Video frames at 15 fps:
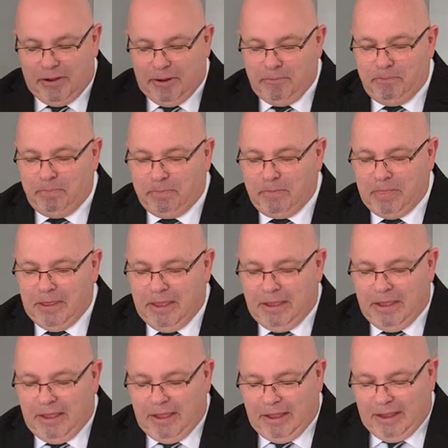Him."
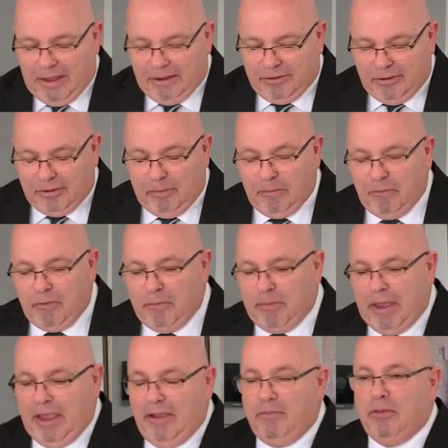So some of you
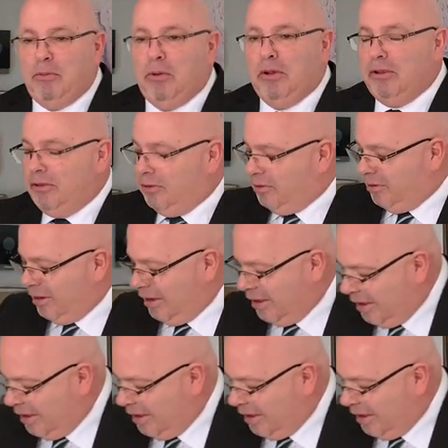may have the words,